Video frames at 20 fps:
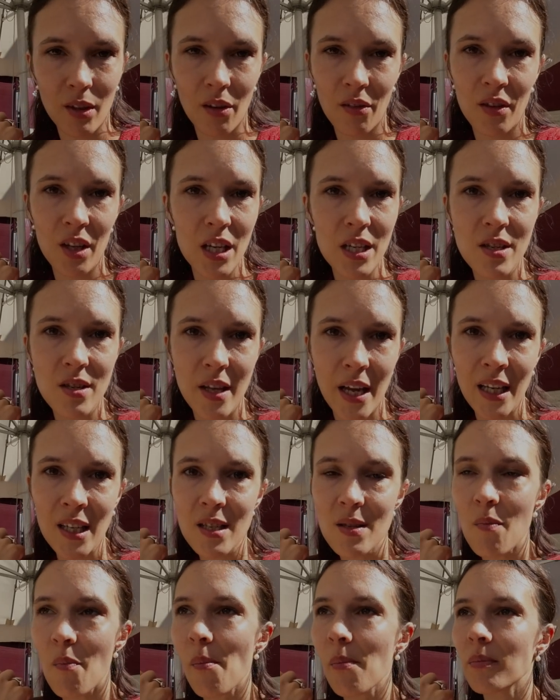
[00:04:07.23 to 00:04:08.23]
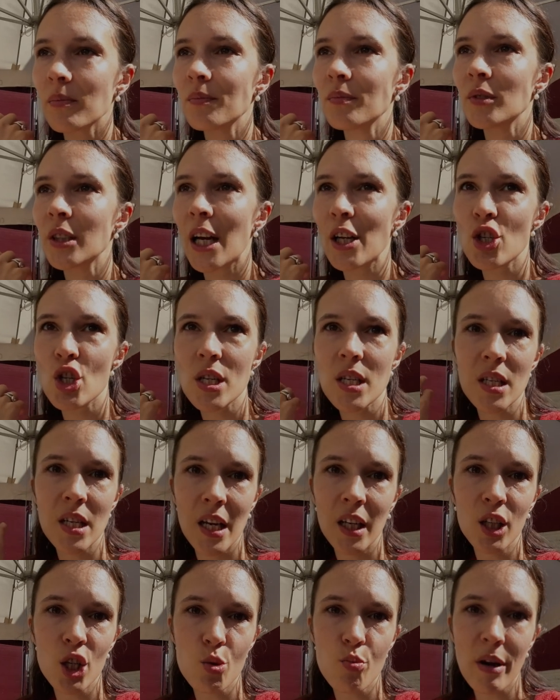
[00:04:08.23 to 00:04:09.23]
these things, not just an
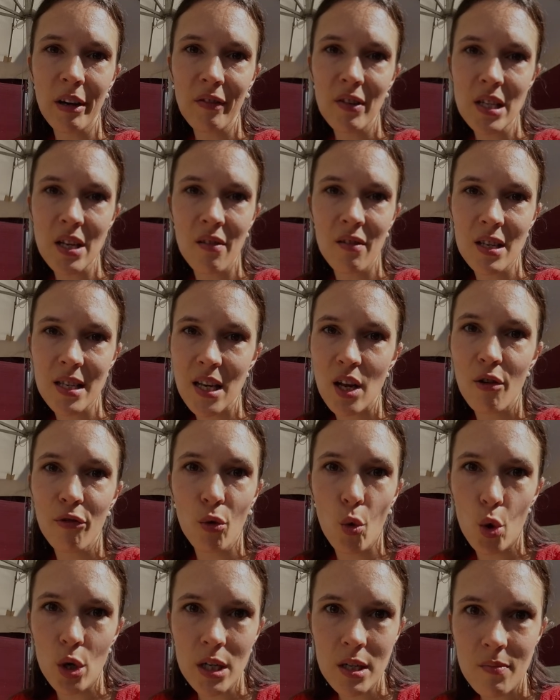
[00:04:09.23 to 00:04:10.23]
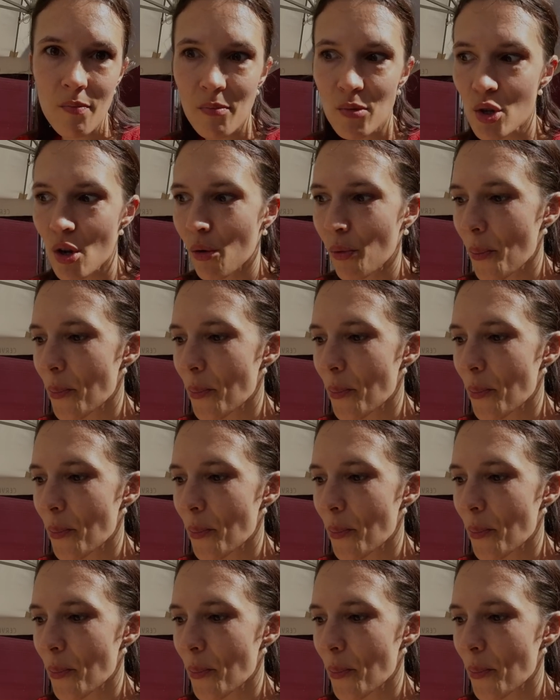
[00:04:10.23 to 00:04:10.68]
English breakfast, and they said of course, so